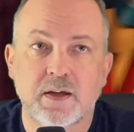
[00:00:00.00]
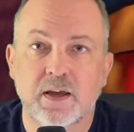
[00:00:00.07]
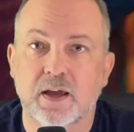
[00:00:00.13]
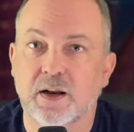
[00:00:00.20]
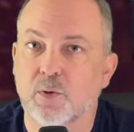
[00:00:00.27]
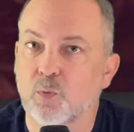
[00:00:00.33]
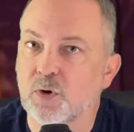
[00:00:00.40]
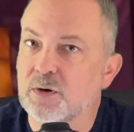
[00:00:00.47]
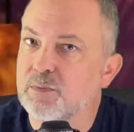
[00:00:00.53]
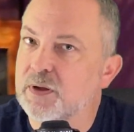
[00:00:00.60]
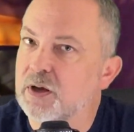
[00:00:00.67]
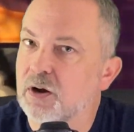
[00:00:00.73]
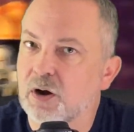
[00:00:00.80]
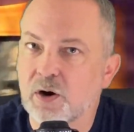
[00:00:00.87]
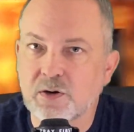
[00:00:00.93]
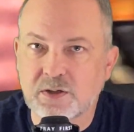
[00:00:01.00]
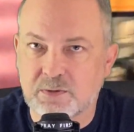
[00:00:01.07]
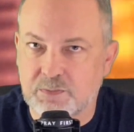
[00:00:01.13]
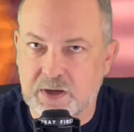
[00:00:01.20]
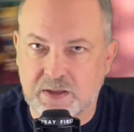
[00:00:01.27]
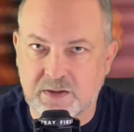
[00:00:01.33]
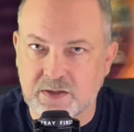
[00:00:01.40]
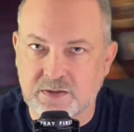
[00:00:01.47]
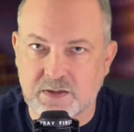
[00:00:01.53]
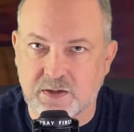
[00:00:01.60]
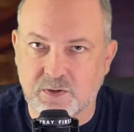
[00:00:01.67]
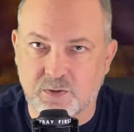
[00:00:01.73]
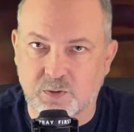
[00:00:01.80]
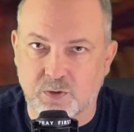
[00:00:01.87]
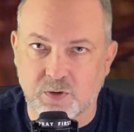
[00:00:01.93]
And it wouldn't be hard to make this
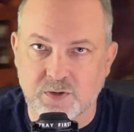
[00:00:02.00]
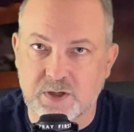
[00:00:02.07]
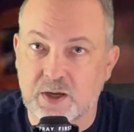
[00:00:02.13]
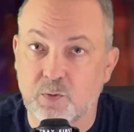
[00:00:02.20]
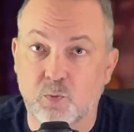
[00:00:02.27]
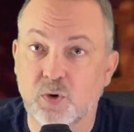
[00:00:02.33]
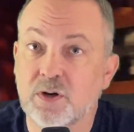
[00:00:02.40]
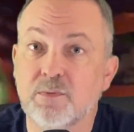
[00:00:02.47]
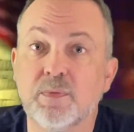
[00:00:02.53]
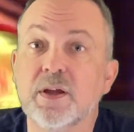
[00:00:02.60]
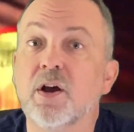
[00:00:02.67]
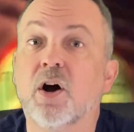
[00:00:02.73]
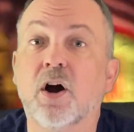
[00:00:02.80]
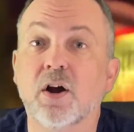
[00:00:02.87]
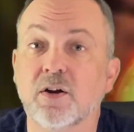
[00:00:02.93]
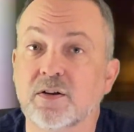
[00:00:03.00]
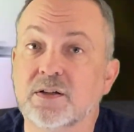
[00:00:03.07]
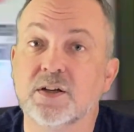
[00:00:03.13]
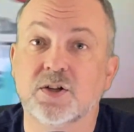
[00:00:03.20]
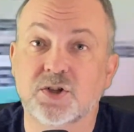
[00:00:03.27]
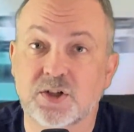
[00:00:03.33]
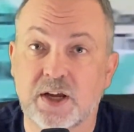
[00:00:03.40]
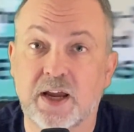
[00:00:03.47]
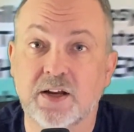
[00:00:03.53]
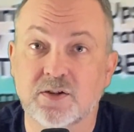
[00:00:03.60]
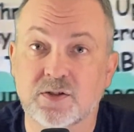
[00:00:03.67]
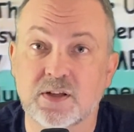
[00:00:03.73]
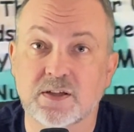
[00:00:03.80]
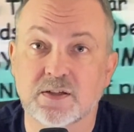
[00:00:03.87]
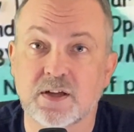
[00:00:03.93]
indoors. It wouldn't be hard to
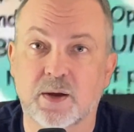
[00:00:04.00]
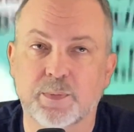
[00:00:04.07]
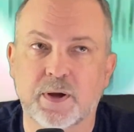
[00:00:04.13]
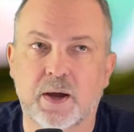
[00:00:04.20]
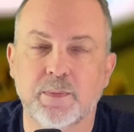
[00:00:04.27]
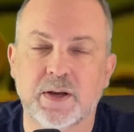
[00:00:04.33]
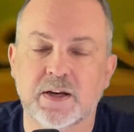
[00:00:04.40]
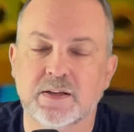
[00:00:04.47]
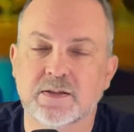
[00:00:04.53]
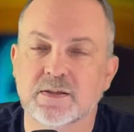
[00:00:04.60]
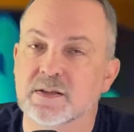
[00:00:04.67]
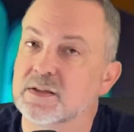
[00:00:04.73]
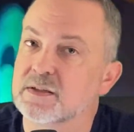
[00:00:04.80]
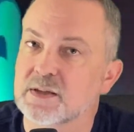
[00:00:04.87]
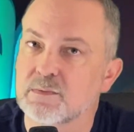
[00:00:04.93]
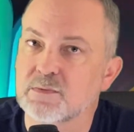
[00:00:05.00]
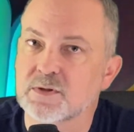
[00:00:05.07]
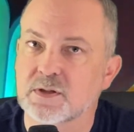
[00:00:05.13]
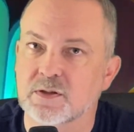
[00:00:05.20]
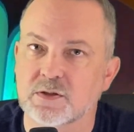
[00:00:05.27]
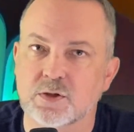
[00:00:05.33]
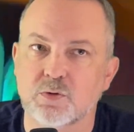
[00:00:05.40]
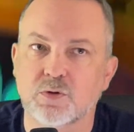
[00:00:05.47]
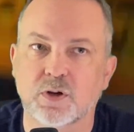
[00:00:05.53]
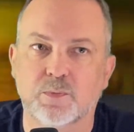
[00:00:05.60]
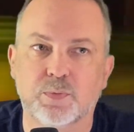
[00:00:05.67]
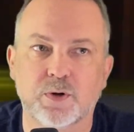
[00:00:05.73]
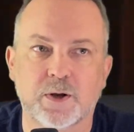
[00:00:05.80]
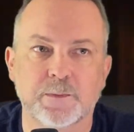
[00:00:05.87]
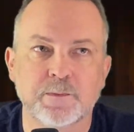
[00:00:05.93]
change this up. I mean, it's The Simpsons. You could
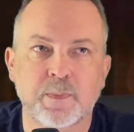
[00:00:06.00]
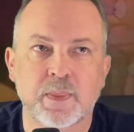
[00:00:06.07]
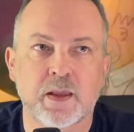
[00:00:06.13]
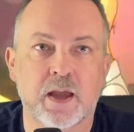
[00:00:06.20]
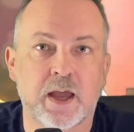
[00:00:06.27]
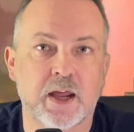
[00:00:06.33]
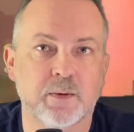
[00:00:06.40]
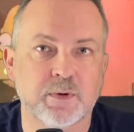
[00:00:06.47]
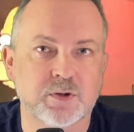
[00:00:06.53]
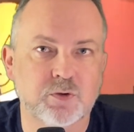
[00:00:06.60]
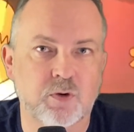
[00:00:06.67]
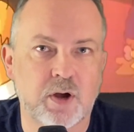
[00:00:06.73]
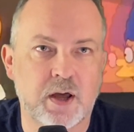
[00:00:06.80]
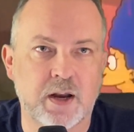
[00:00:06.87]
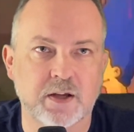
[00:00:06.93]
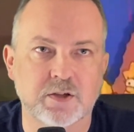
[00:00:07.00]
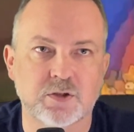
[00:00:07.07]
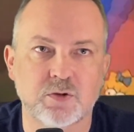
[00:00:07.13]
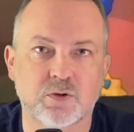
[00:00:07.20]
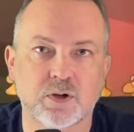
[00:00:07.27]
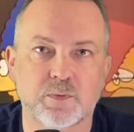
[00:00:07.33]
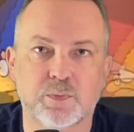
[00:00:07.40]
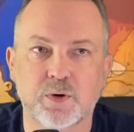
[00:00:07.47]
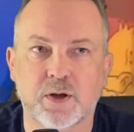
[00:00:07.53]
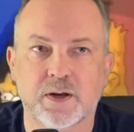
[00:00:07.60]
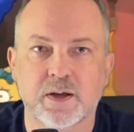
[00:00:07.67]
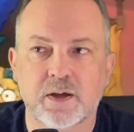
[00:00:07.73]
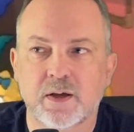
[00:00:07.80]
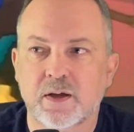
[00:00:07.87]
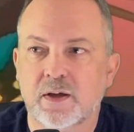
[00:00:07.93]
put animatronics. You could put
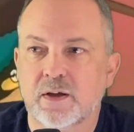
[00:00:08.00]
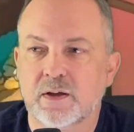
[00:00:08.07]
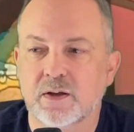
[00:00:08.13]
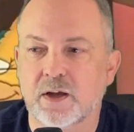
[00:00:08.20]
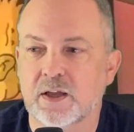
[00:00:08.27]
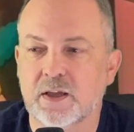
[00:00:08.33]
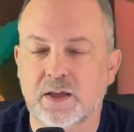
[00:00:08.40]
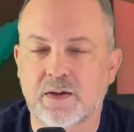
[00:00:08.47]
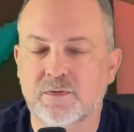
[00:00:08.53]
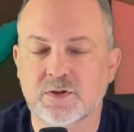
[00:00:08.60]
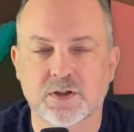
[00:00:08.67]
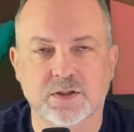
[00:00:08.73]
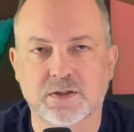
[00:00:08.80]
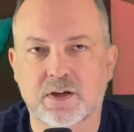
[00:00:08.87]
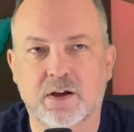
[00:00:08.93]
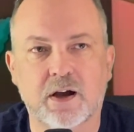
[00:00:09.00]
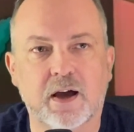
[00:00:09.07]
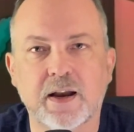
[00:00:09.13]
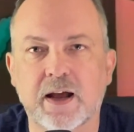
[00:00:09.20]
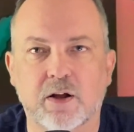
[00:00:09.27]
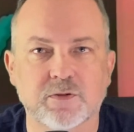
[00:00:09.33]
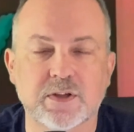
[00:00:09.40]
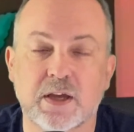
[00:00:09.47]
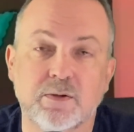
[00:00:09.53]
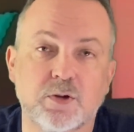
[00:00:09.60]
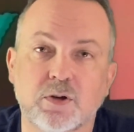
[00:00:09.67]
even just cutouts.